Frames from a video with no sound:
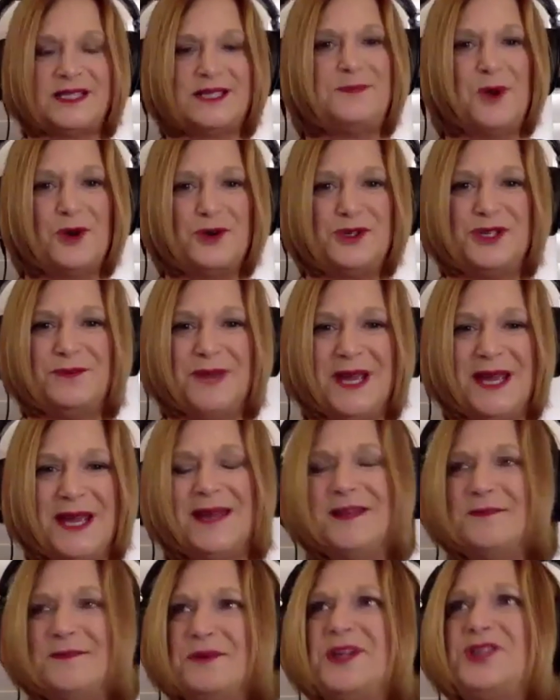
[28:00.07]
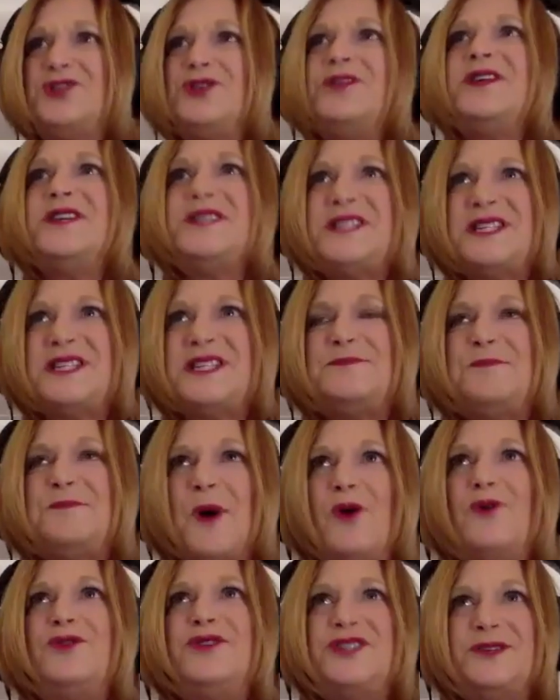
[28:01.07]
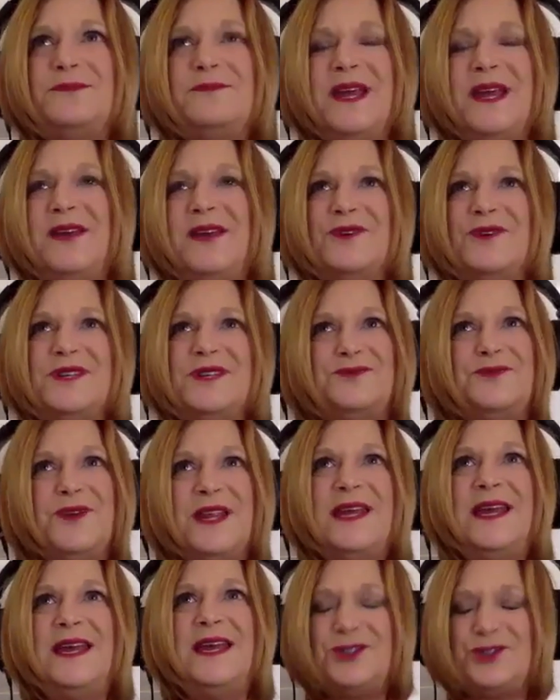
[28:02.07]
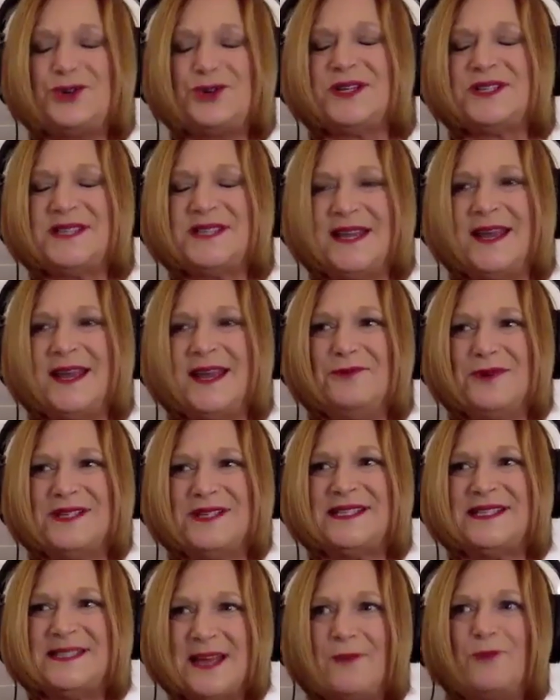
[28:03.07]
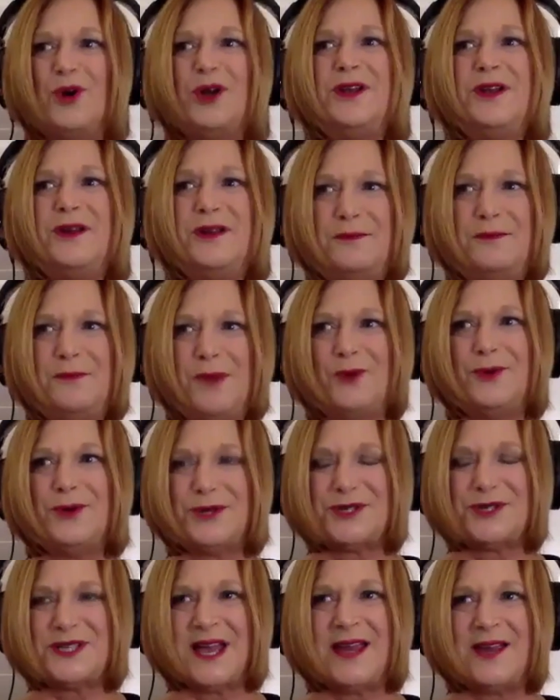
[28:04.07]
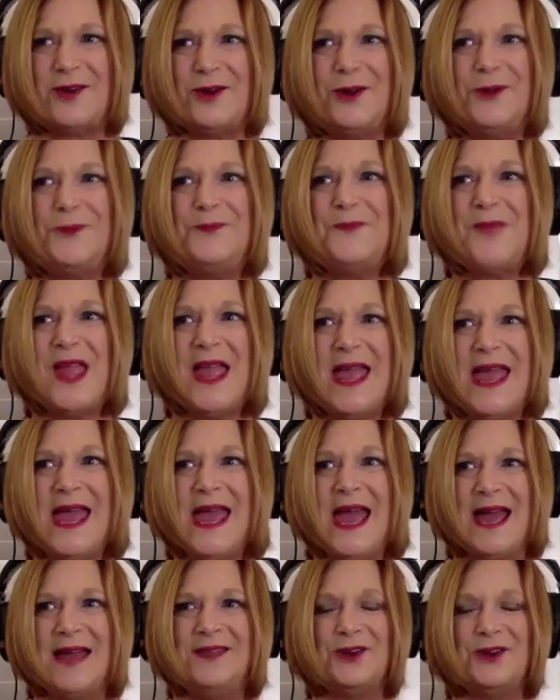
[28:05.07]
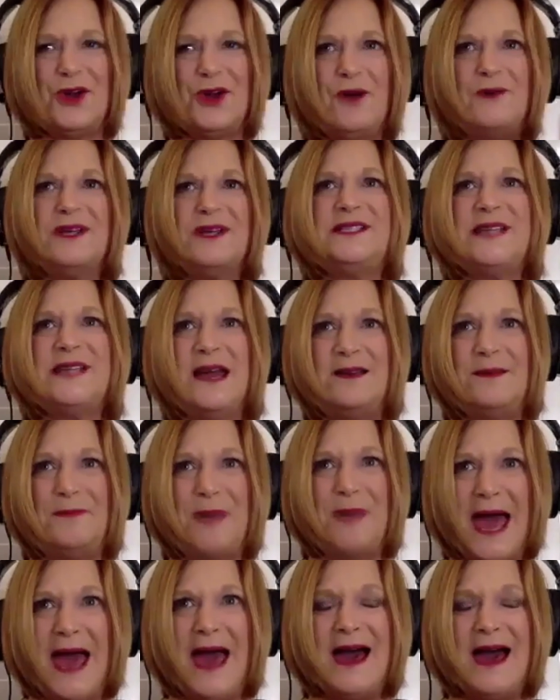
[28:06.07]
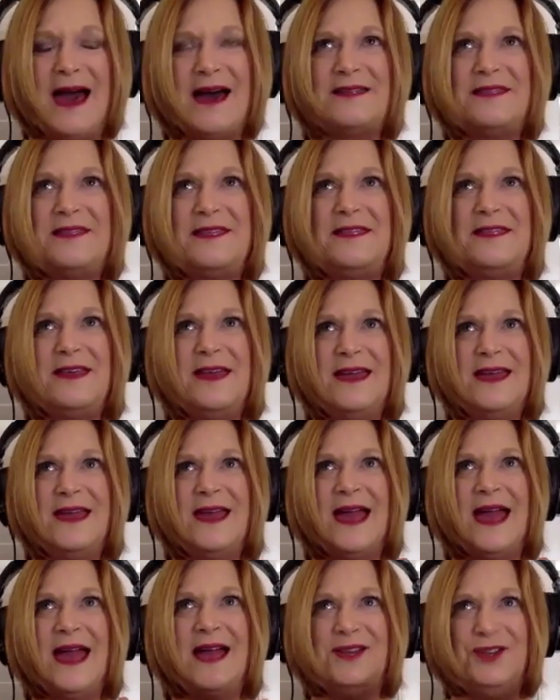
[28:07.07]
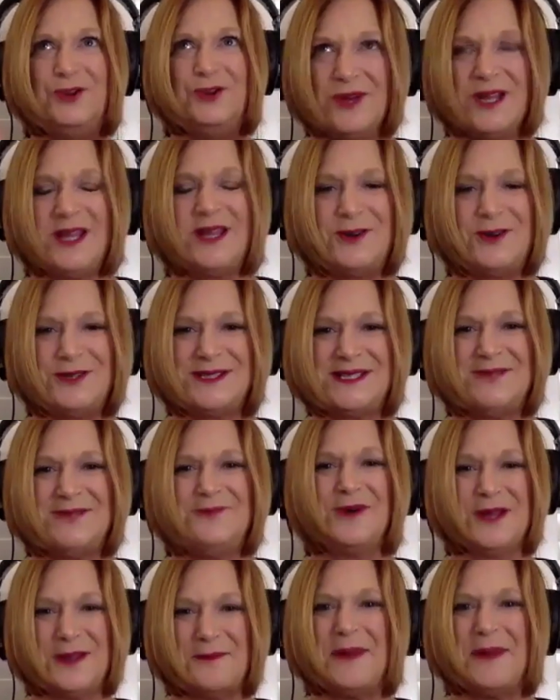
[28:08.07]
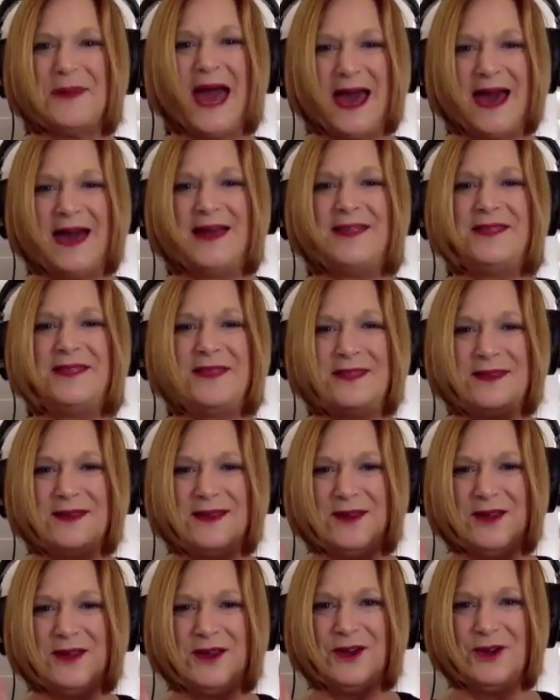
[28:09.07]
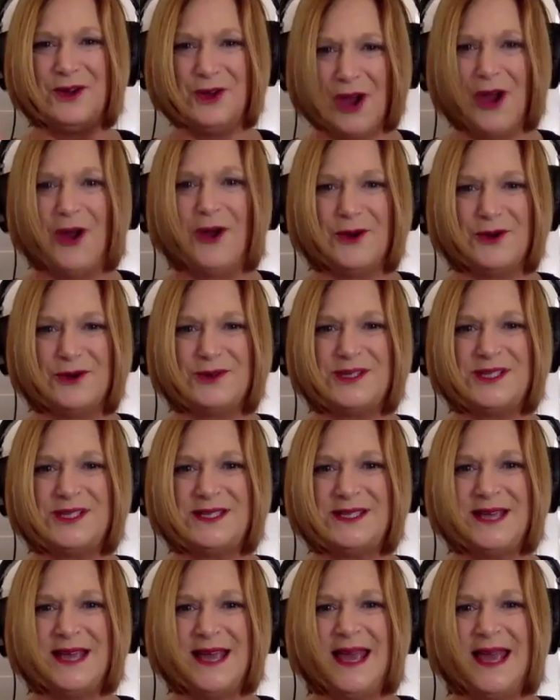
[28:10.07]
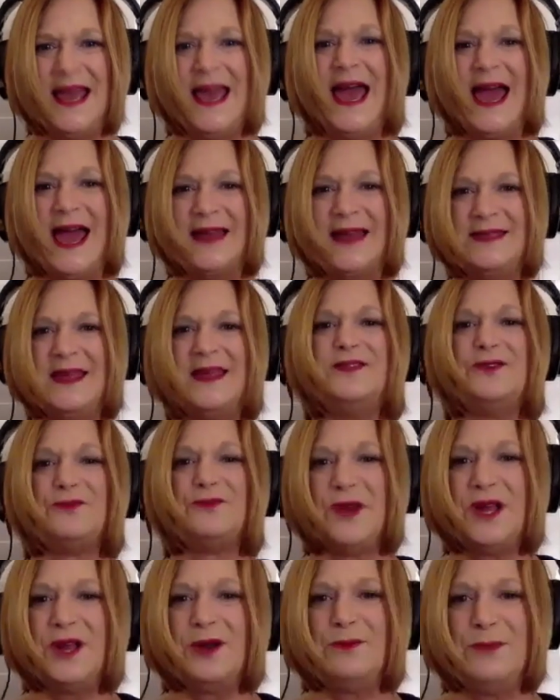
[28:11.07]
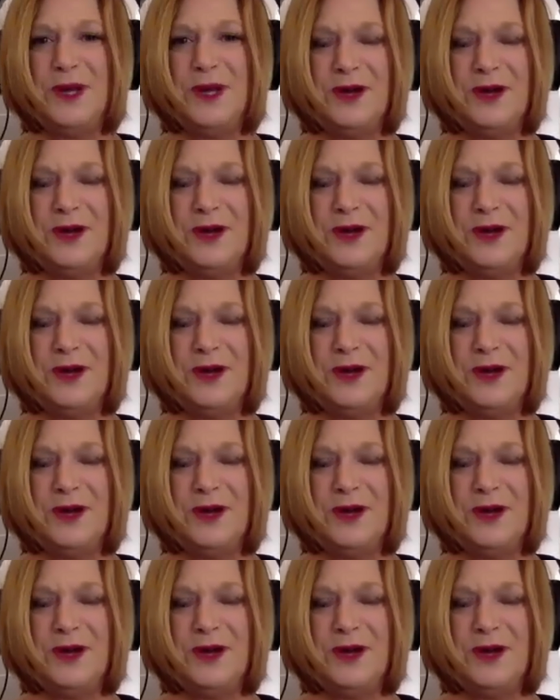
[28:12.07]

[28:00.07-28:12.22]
spoke to me. And the picture that spoke to me was really interesting. It was someone on a motorcycle, and they're going down a path, and you really couldn't see where the path goes. And then the rear